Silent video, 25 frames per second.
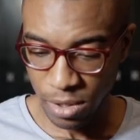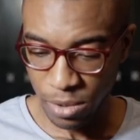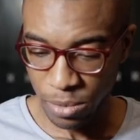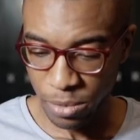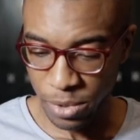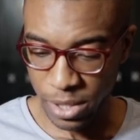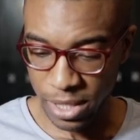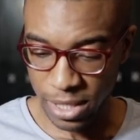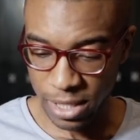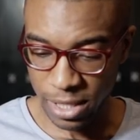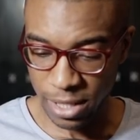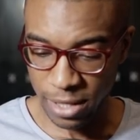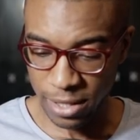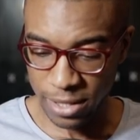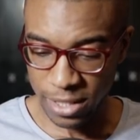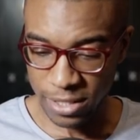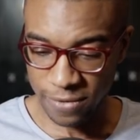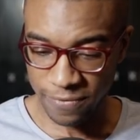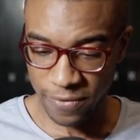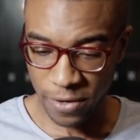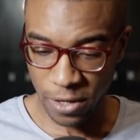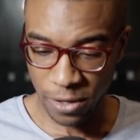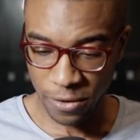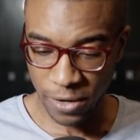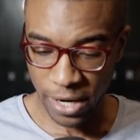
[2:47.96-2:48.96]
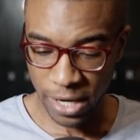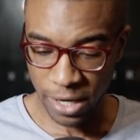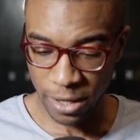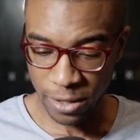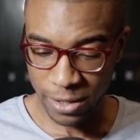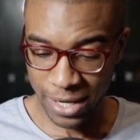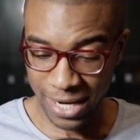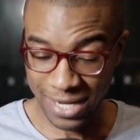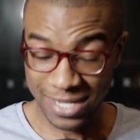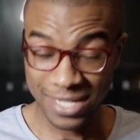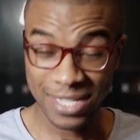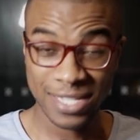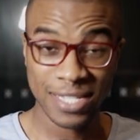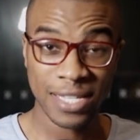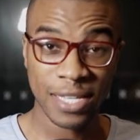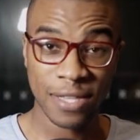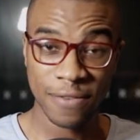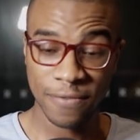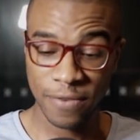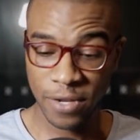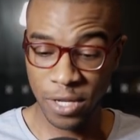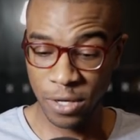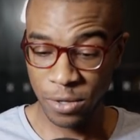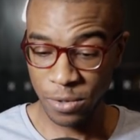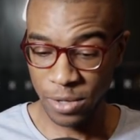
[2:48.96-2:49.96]
We're gonna click on this video right here to actually see
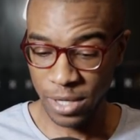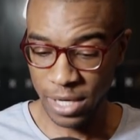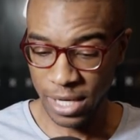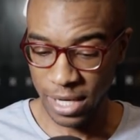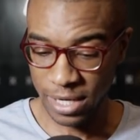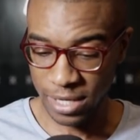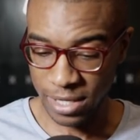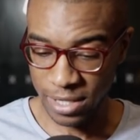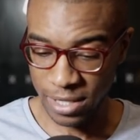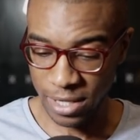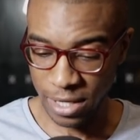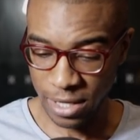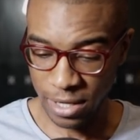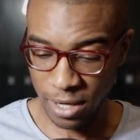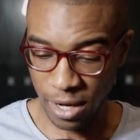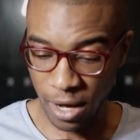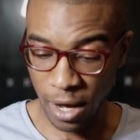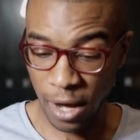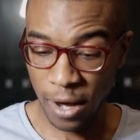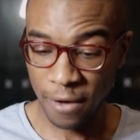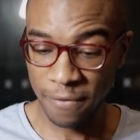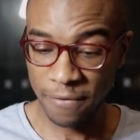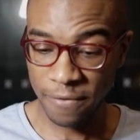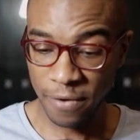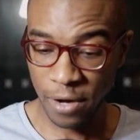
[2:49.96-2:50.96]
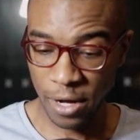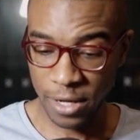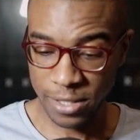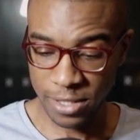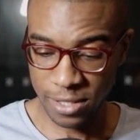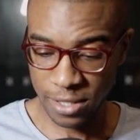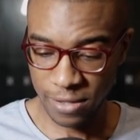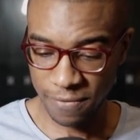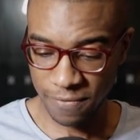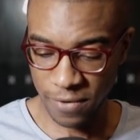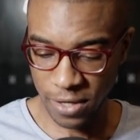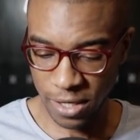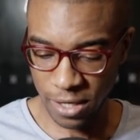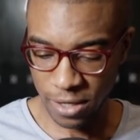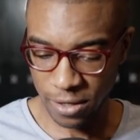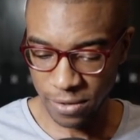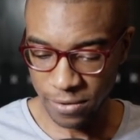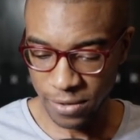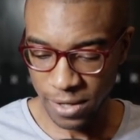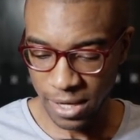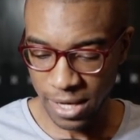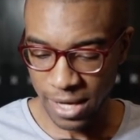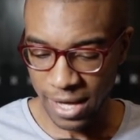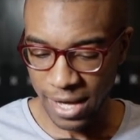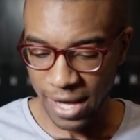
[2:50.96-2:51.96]
the video. You can click off onto the
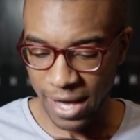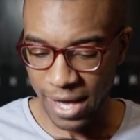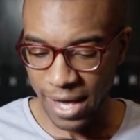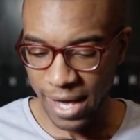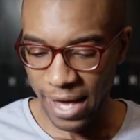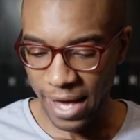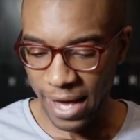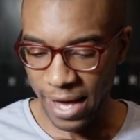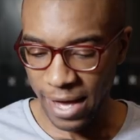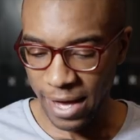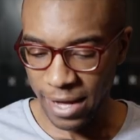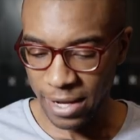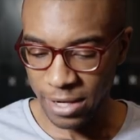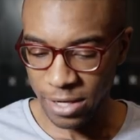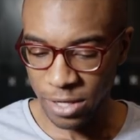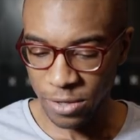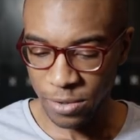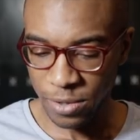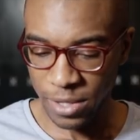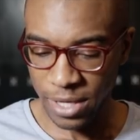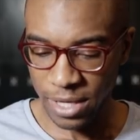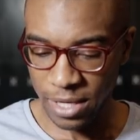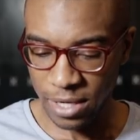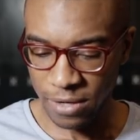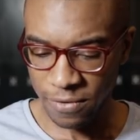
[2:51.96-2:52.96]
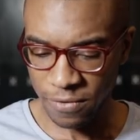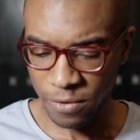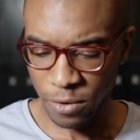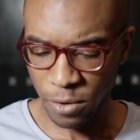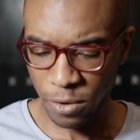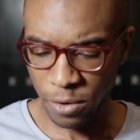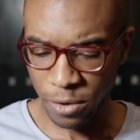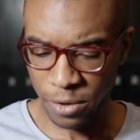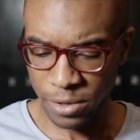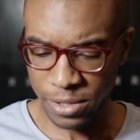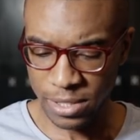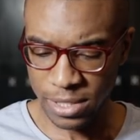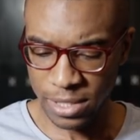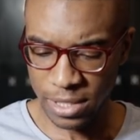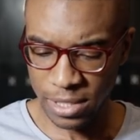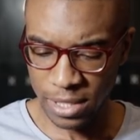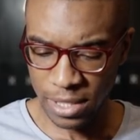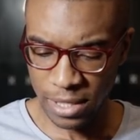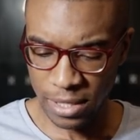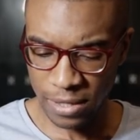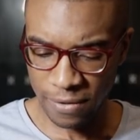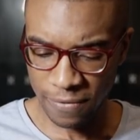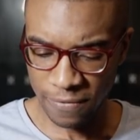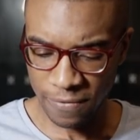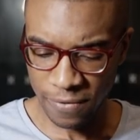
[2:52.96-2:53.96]
video. And you can, of course,
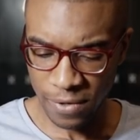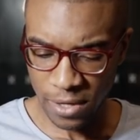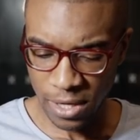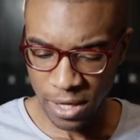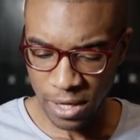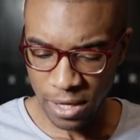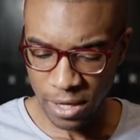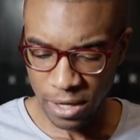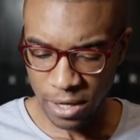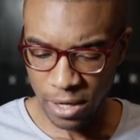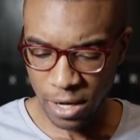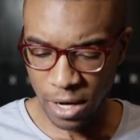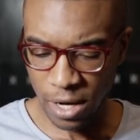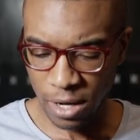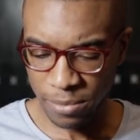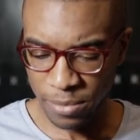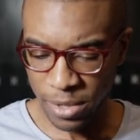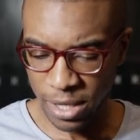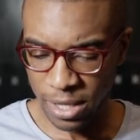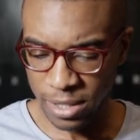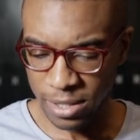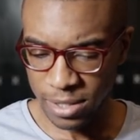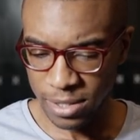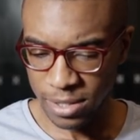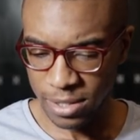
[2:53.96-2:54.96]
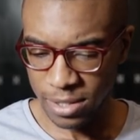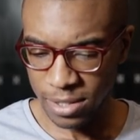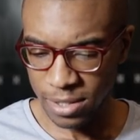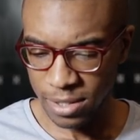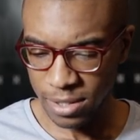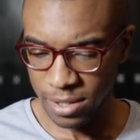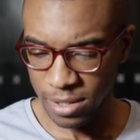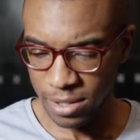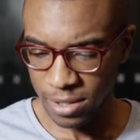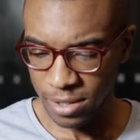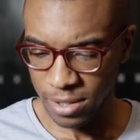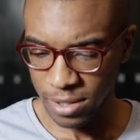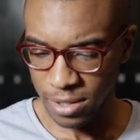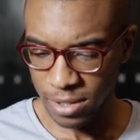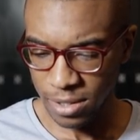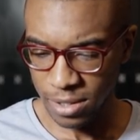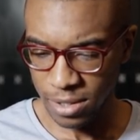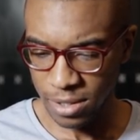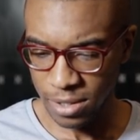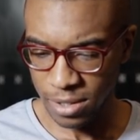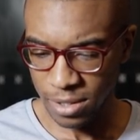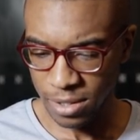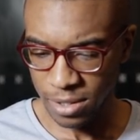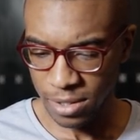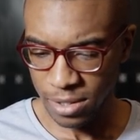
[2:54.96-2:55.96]
leave comments,
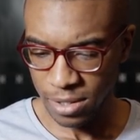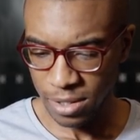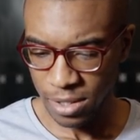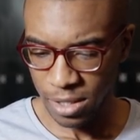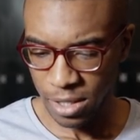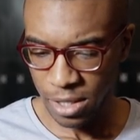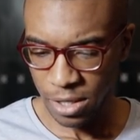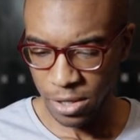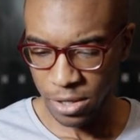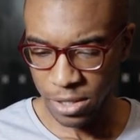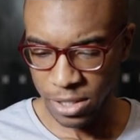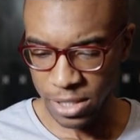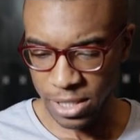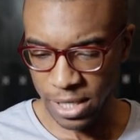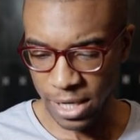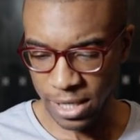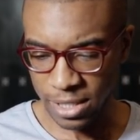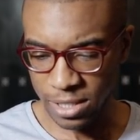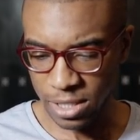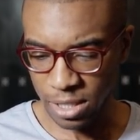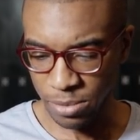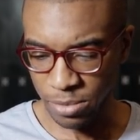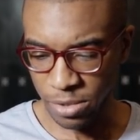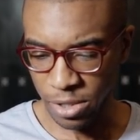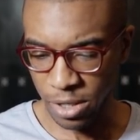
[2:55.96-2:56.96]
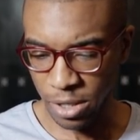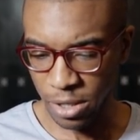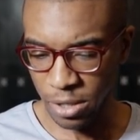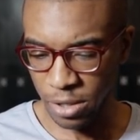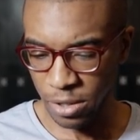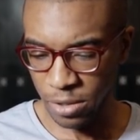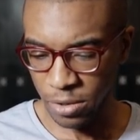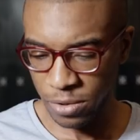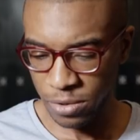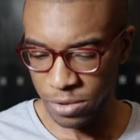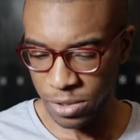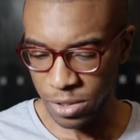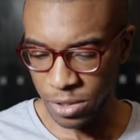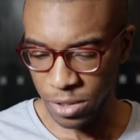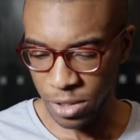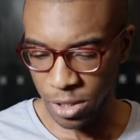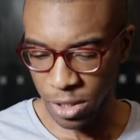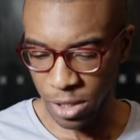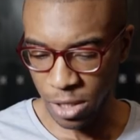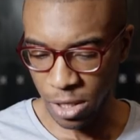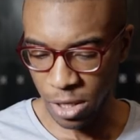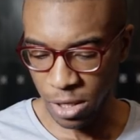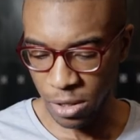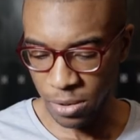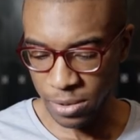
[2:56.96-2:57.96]
can check some of those. You
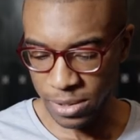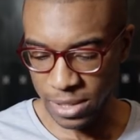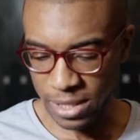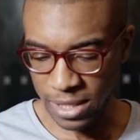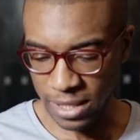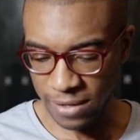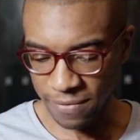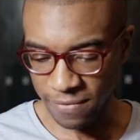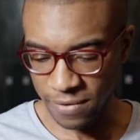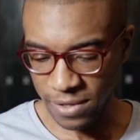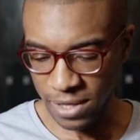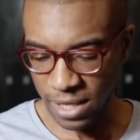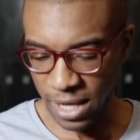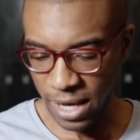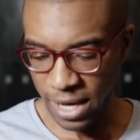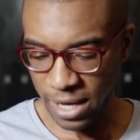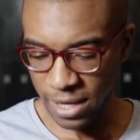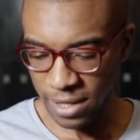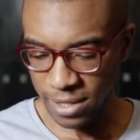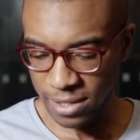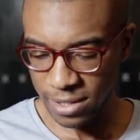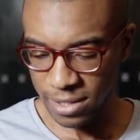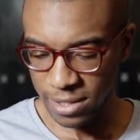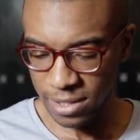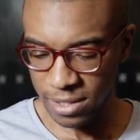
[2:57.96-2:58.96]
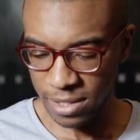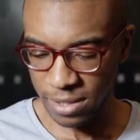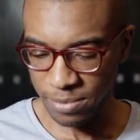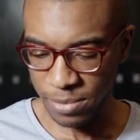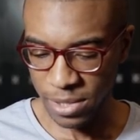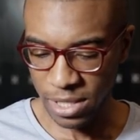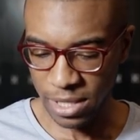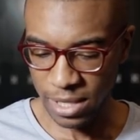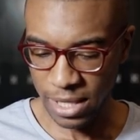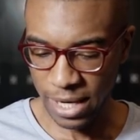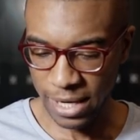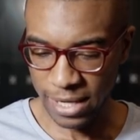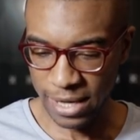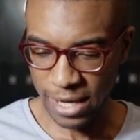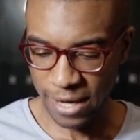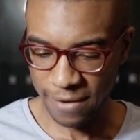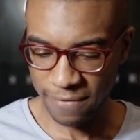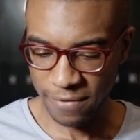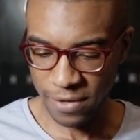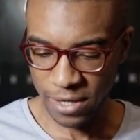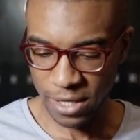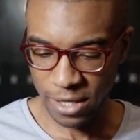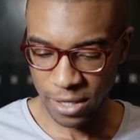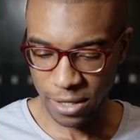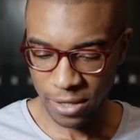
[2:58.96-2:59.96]
can go and leave likes. I'm gonna like
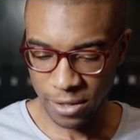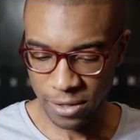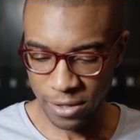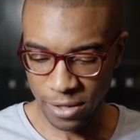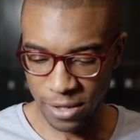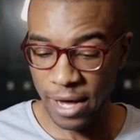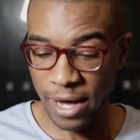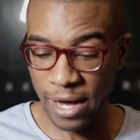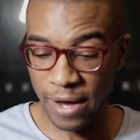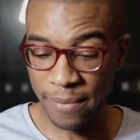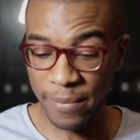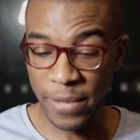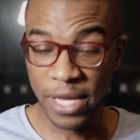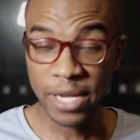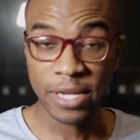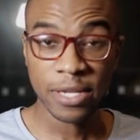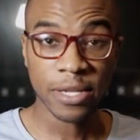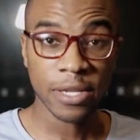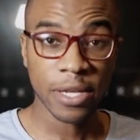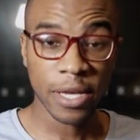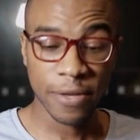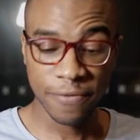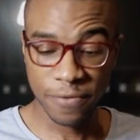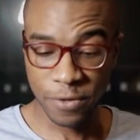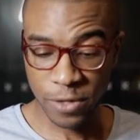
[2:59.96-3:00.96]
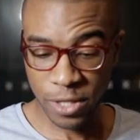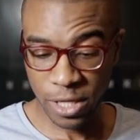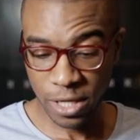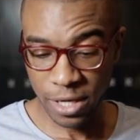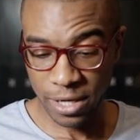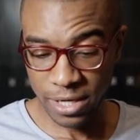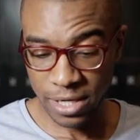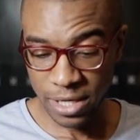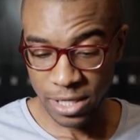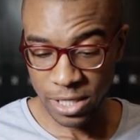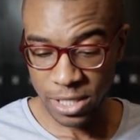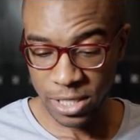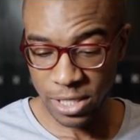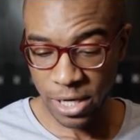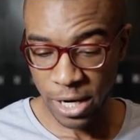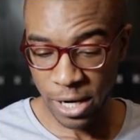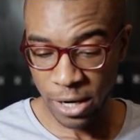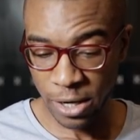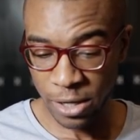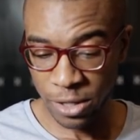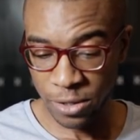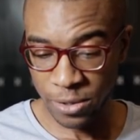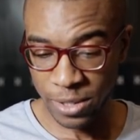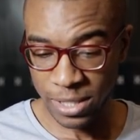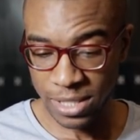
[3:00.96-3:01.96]
that video. Um, and if you click on the
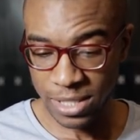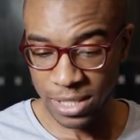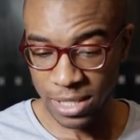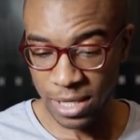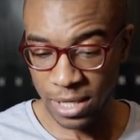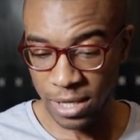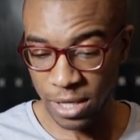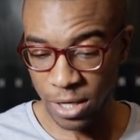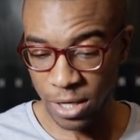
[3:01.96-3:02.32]
share, you can see